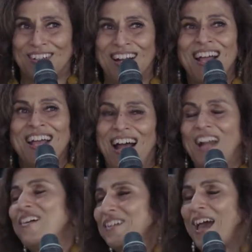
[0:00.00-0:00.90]

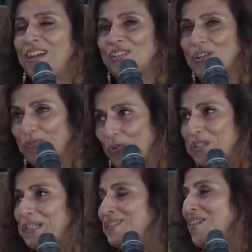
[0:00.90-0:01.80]
And her character, of
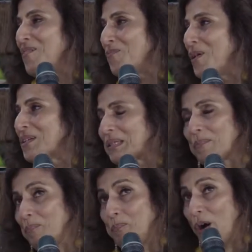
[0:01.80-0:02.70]
course, was
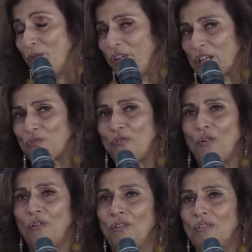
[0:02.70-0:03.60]
perfect
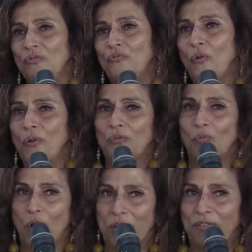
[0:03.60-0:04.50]
for
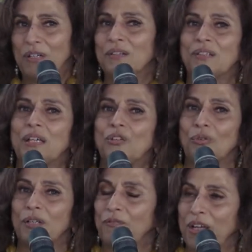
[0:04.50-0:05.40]
whatever her
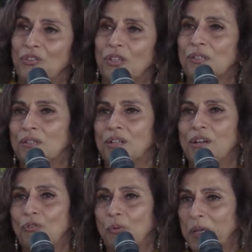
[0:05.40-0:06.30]
sexual adventures
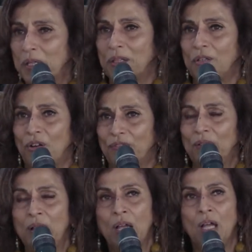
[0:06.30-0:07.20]
turned out to be in the novel.